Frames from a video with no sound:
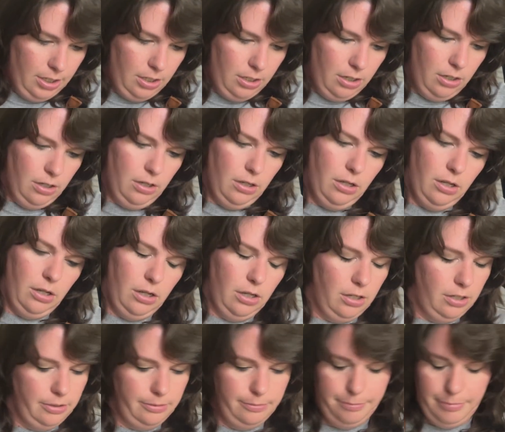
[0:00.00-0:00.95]

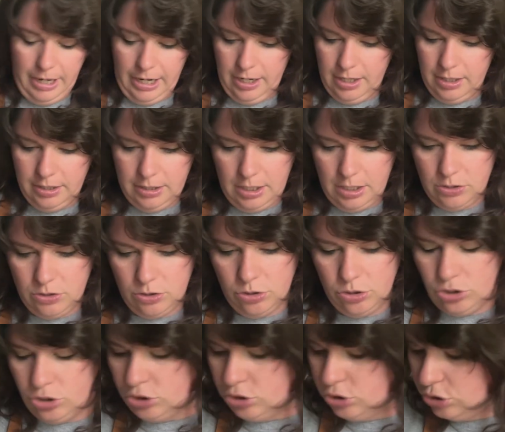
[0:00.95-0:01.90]
Oh, man, these are
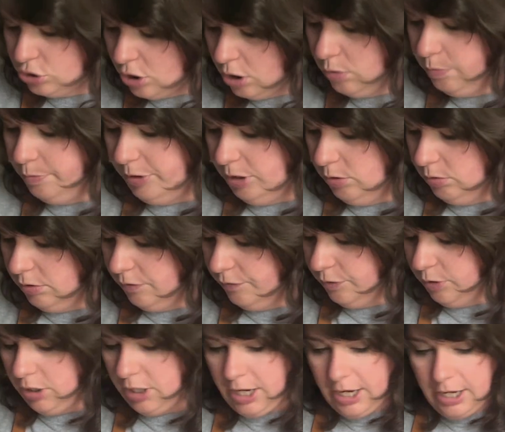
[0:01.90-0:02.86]
so
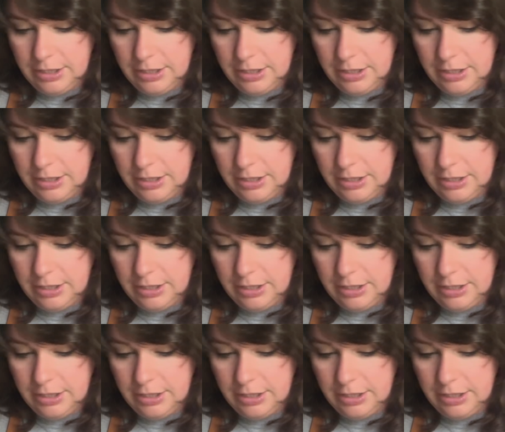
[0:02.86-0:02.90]
beautiful.